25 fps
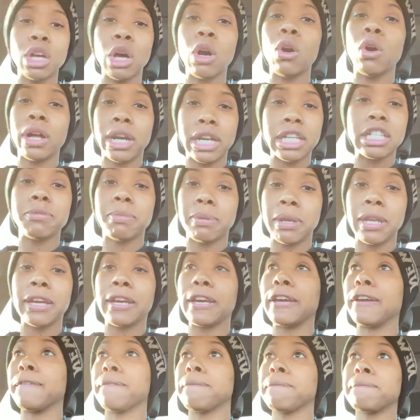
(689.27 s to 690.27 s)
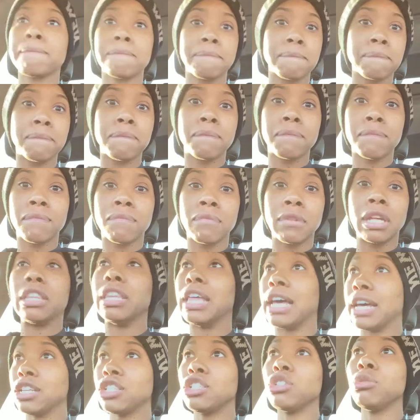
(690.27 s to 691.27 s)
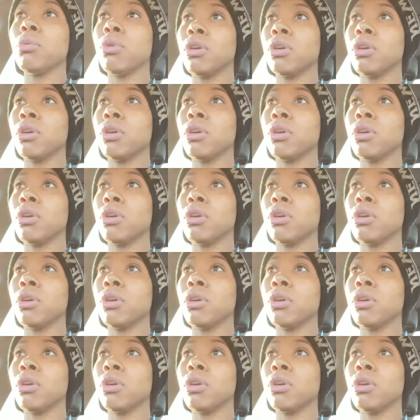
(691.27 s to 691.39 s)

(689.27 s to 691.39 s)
going as planned. That's the